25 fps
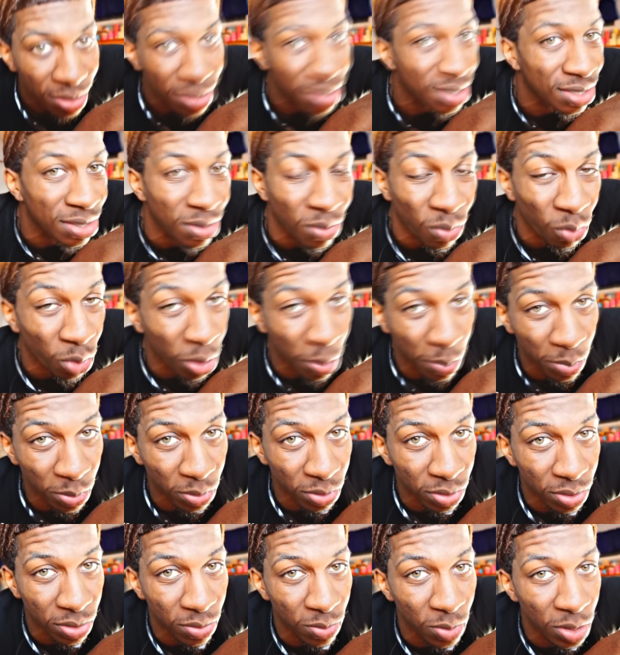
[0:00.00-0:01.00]
just some
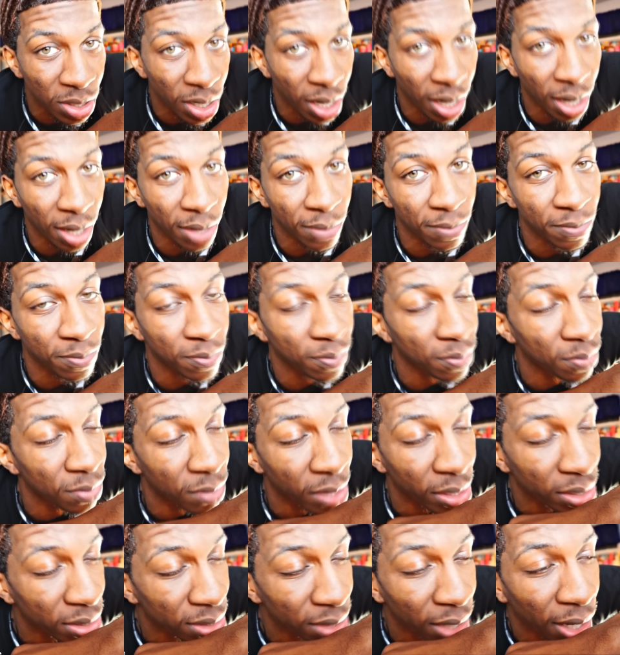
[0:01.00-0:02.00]
ripples.
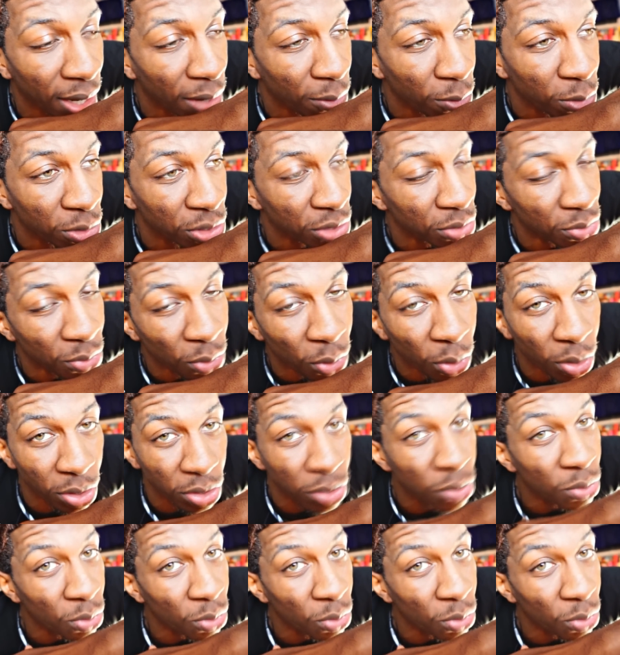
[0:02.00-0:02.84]
That's not what you want.